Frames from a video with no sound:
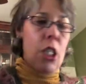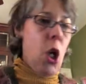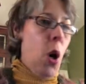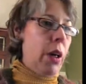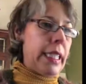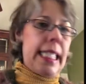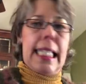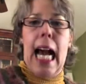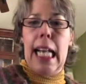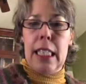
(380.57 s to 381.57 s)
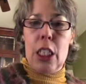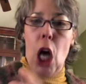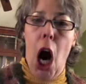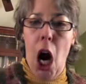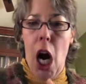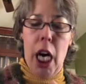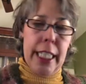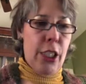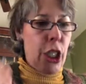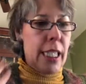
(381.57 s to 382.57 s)
Dorothy's got the dog
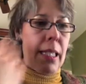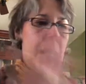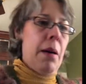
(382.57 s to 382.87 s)
and she's